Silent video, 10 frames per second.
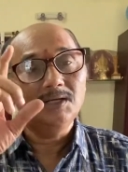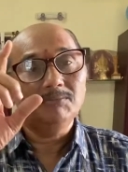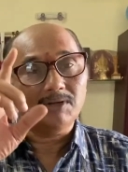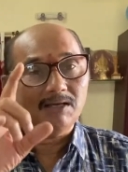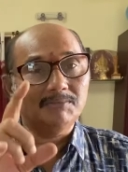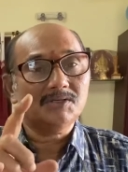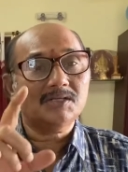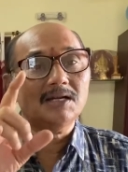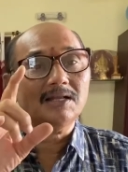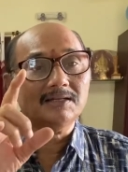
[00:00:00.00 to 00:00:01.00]
prime
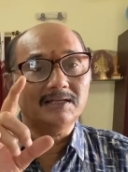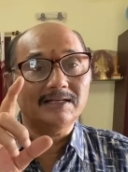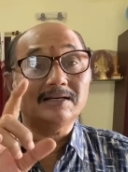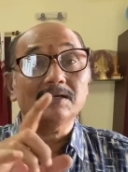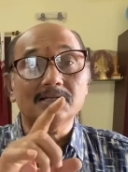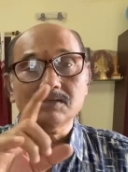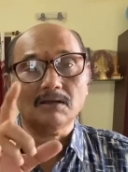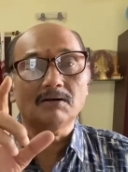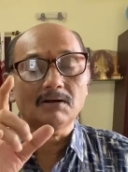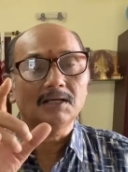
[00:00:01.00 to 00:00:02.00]
minister and other dignitaries are not.